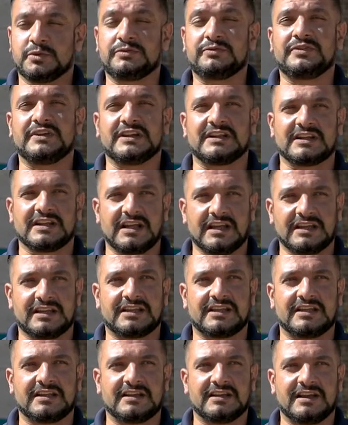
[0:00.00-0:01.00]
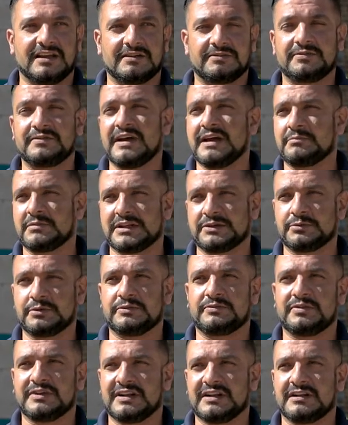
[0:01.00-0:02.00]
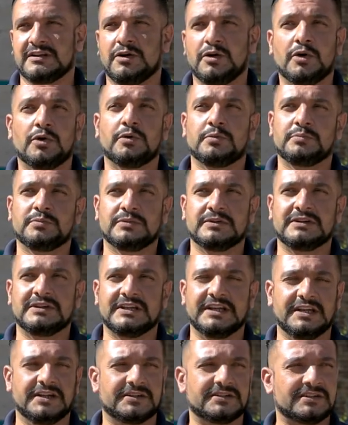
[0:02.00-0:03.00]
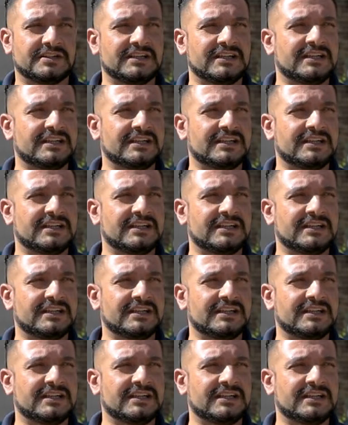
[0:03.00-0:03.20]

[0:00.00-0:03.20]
we feel like family. We feel home here.